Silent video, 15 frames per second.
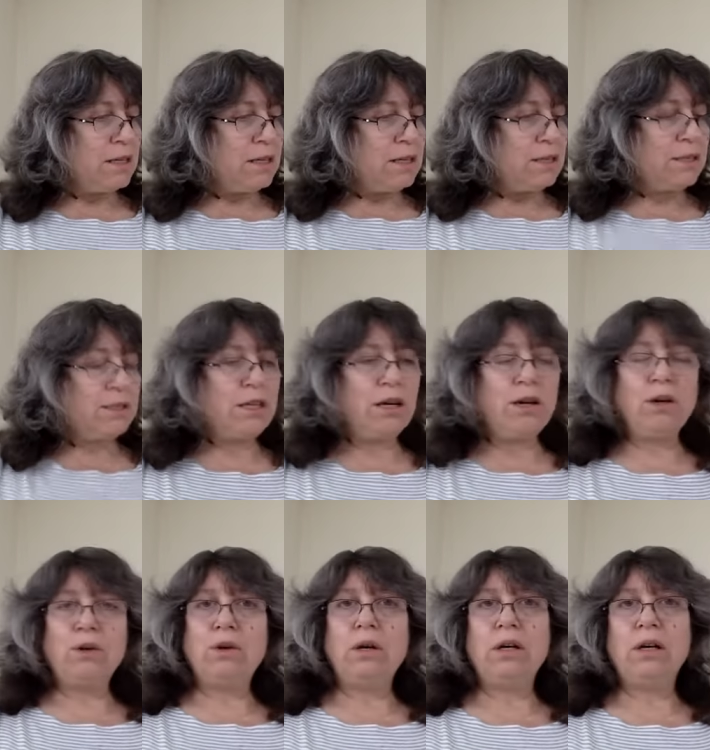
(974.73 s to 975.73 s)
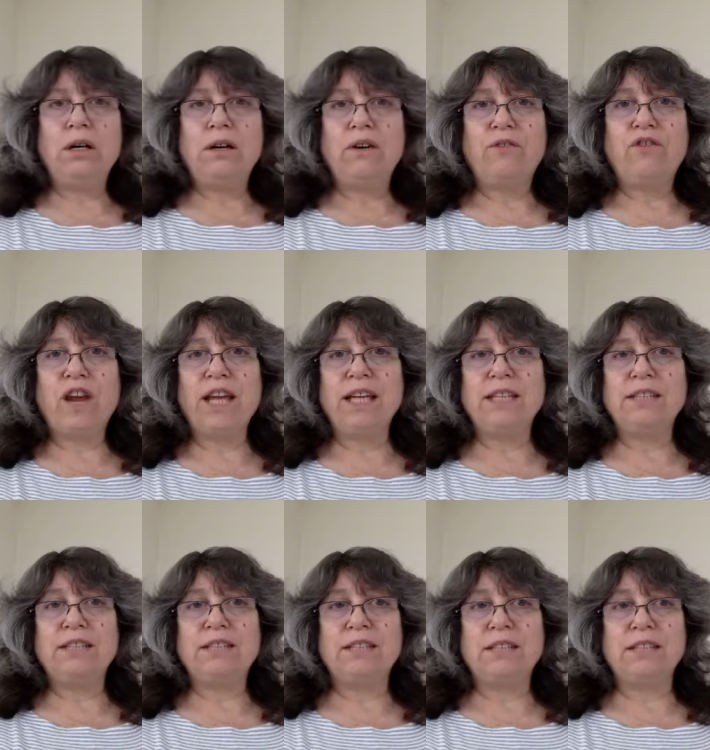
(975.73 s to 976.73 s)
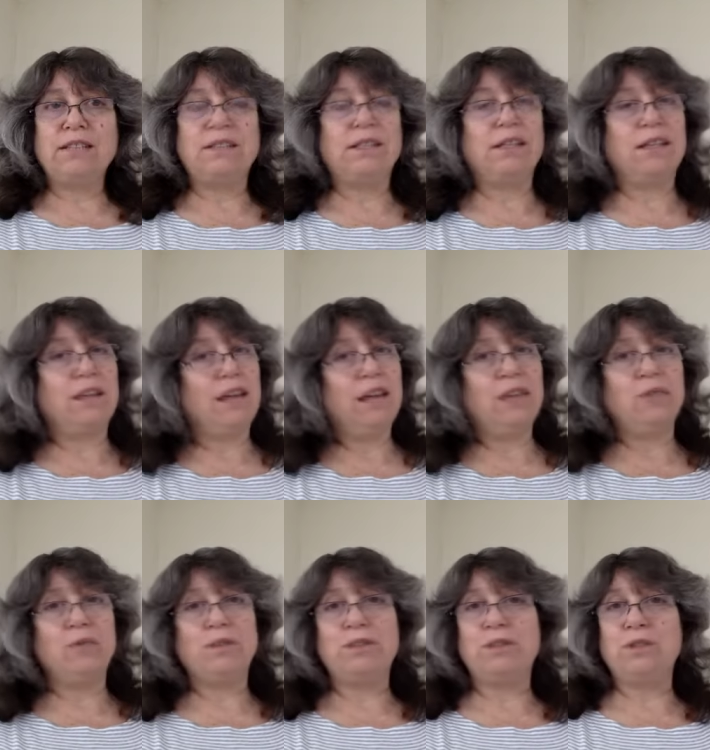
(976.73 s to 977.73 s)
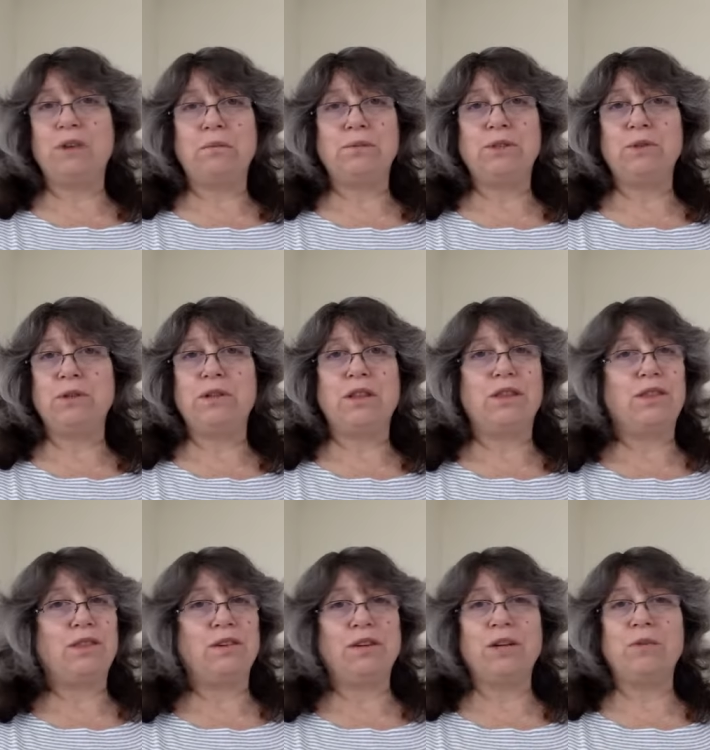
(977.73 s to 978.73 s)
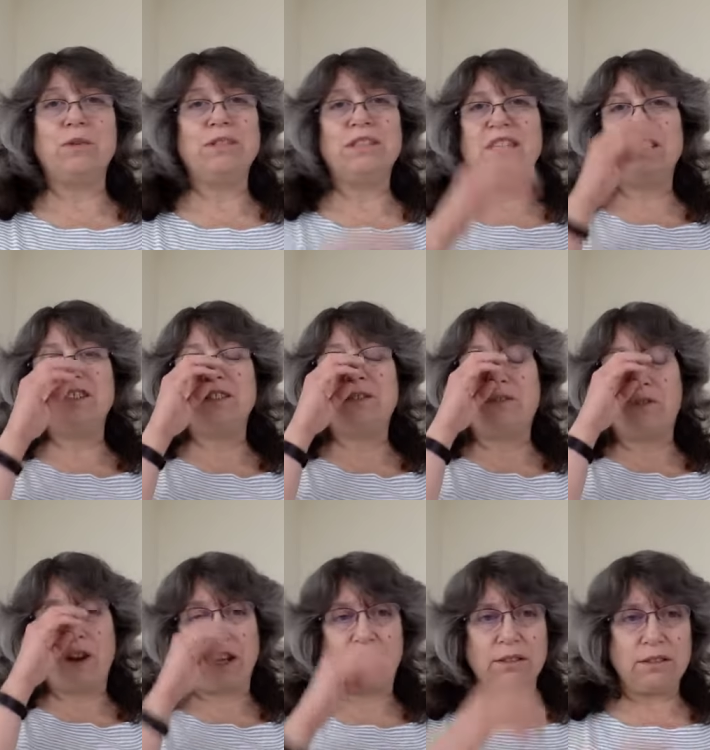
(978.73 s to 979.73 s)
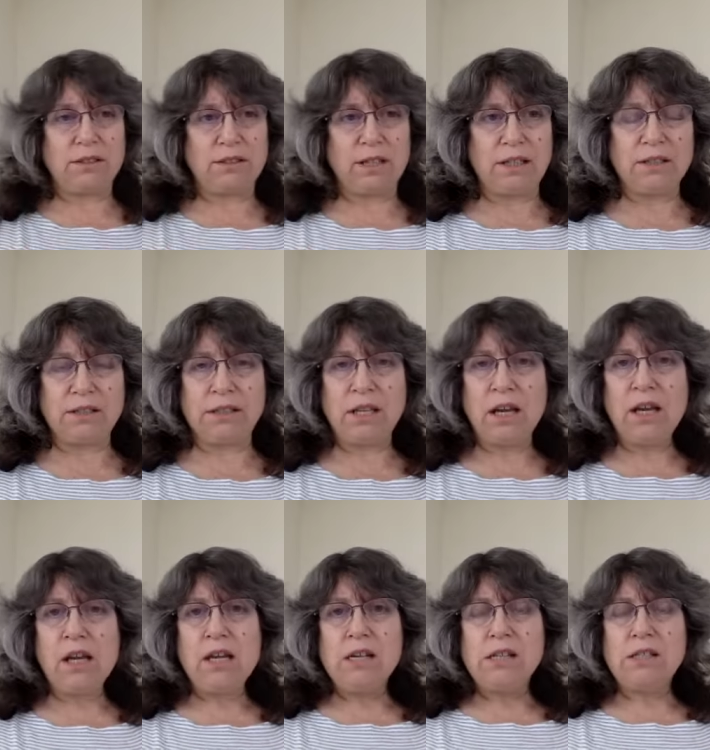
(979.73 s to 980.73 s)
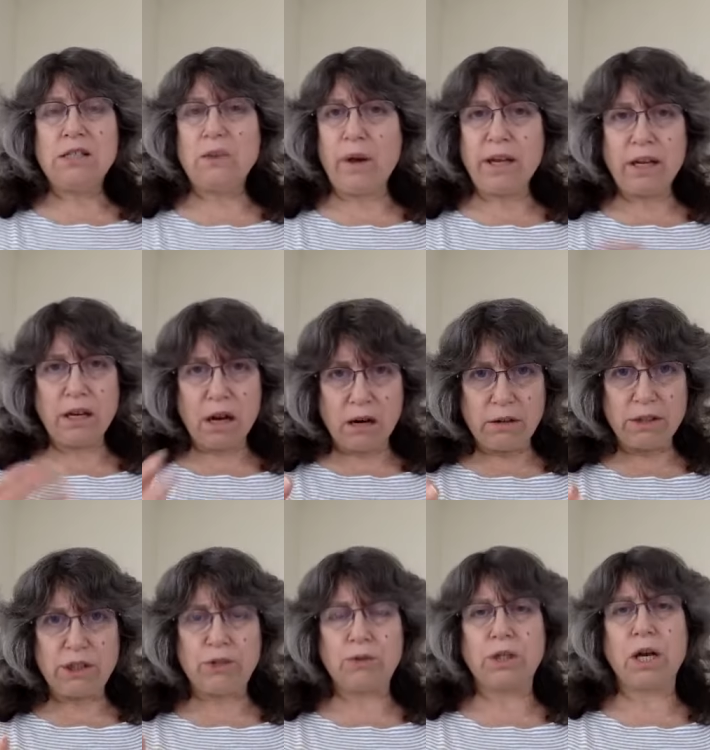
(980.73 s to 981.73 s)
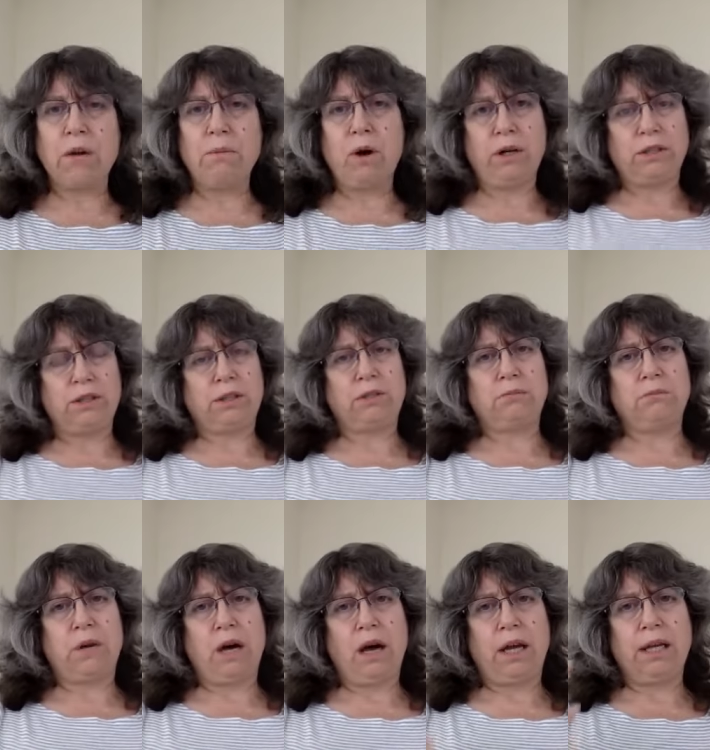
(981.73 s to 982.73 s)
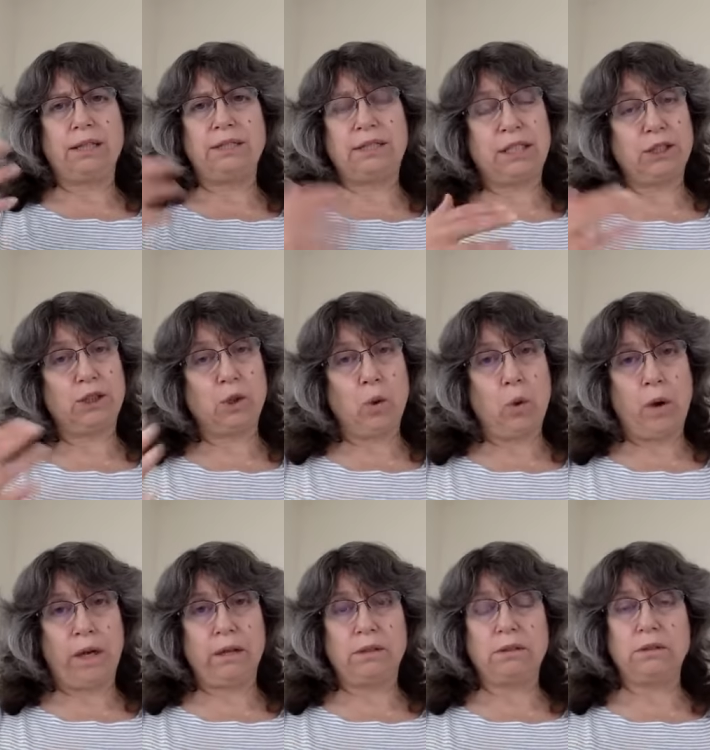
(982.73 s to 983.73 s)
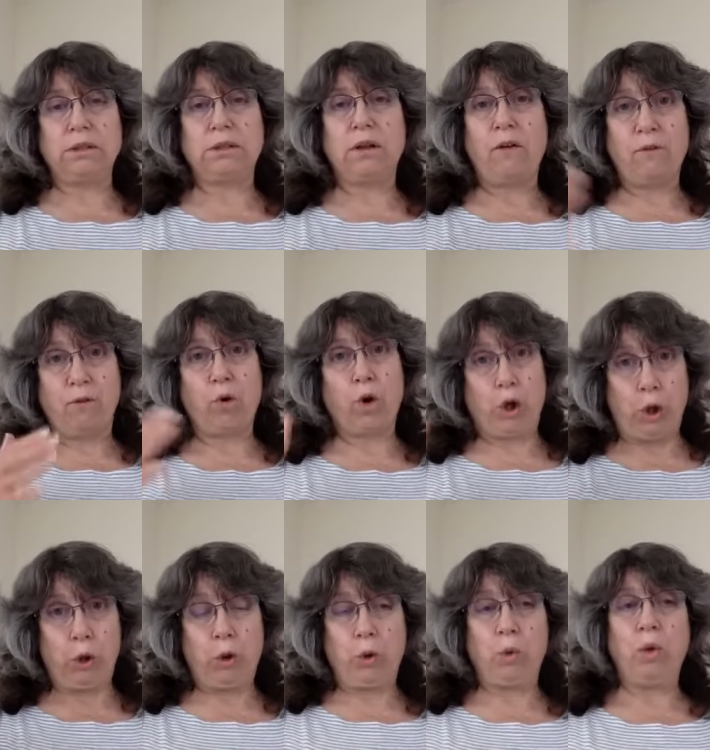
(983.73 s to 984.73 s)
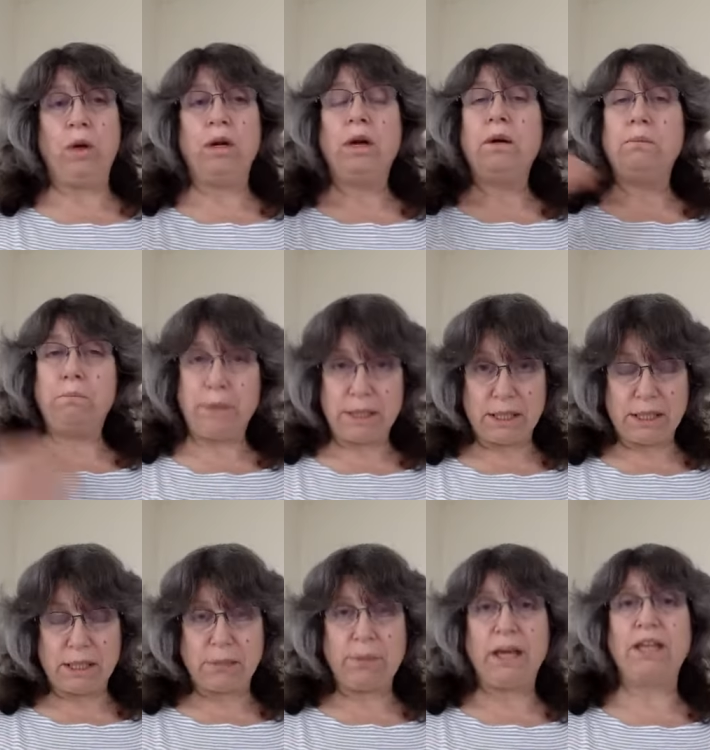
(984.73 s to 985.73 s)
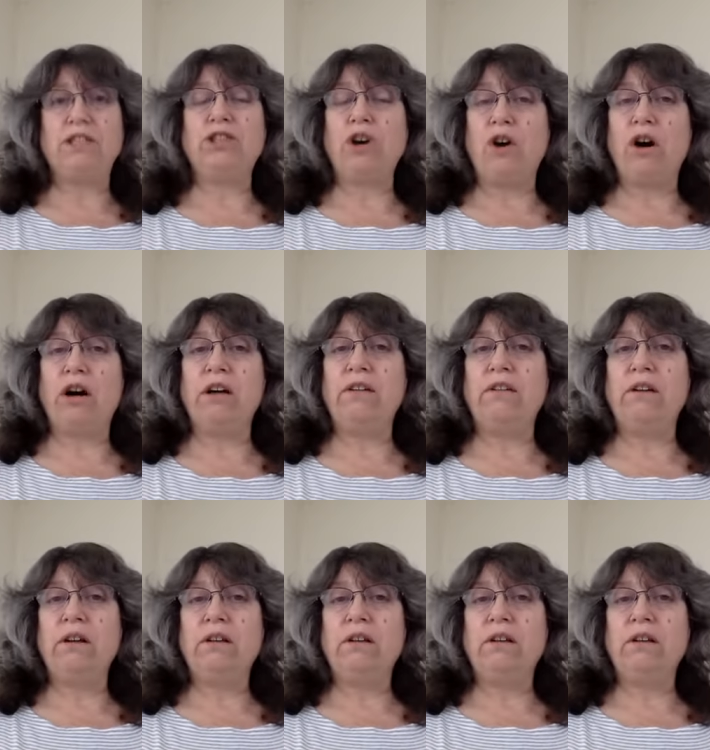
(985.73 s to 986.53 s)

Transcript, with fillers: So frankincense, and again, we're doing I'm doing the 31 days of frankincense. So I encourage you to come on to my essential oils for you business page on